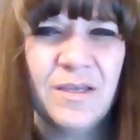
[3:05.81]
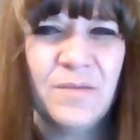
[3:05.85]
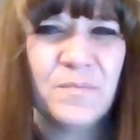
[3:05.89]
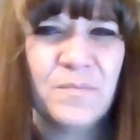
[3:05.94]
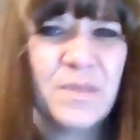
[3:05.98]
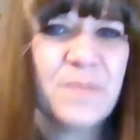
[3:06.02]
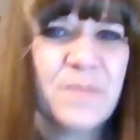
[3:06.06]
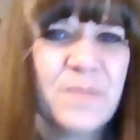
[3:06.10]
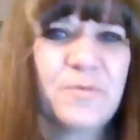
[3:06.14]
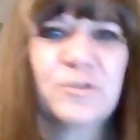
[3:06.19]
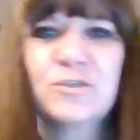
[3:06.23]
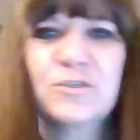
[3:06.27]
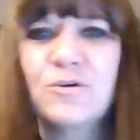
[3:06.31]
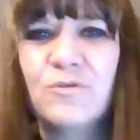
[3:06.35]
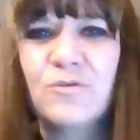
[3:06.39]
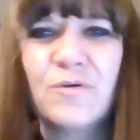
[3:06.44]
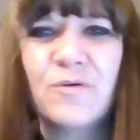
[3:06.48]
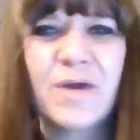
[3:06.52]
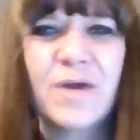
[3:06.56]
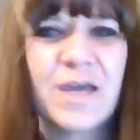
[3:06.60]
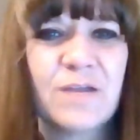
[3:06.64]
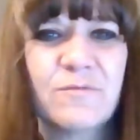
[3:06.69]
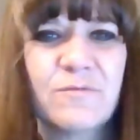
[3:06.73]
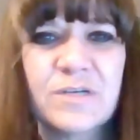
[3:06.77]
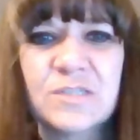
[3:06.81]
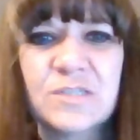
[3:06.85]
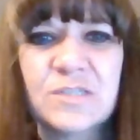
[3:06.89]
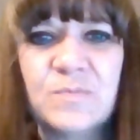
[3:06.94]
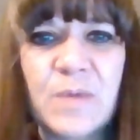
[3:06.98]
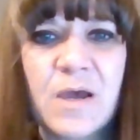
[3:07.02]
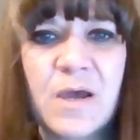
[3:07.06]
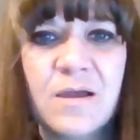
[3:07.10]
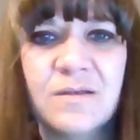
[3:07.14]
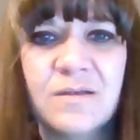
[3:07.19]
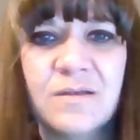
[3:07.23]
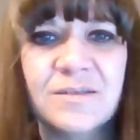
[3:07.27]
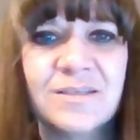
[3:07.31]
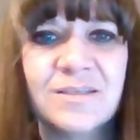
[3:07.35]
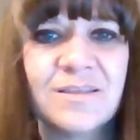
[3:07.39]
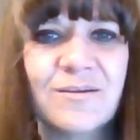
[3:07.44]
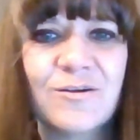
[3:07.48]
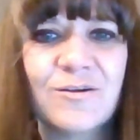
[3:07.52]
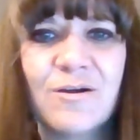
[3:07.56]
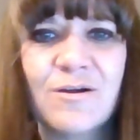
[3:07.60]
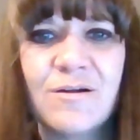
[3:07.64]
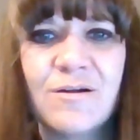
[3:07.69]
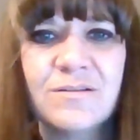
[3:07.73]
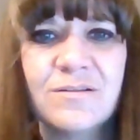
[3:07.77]
People don't know how to respond to their
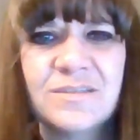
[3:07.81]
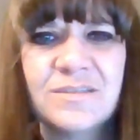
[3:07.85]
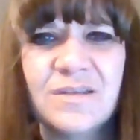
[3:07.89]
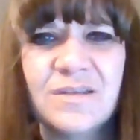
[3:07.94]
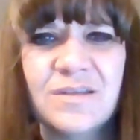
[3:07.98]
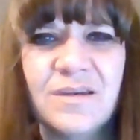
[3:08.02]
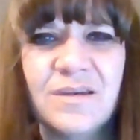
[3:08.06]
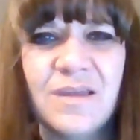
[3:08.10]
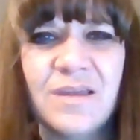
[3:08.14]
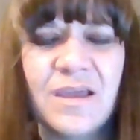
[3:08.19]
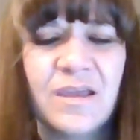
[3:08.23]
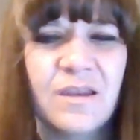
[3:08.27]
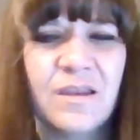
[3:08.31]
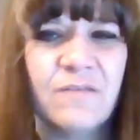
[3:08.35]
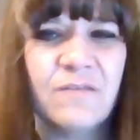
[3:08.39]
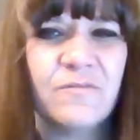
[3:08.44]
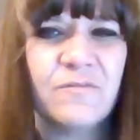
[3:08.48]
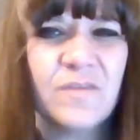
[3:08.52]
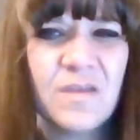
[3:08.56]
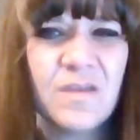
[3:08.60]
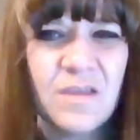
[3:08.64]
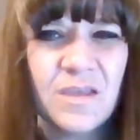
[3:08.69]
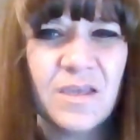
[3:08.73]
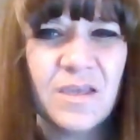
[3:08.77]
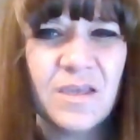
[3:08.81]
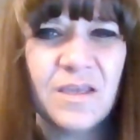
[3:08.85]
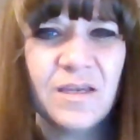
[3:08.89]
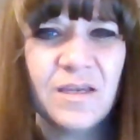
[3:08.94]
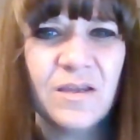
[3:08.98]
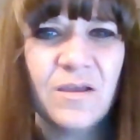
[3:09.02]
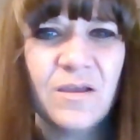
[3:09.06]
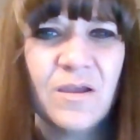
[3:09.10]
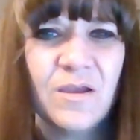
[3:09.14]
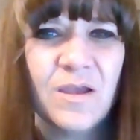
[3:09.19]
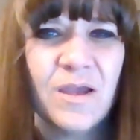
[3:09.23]
constant negative thinking,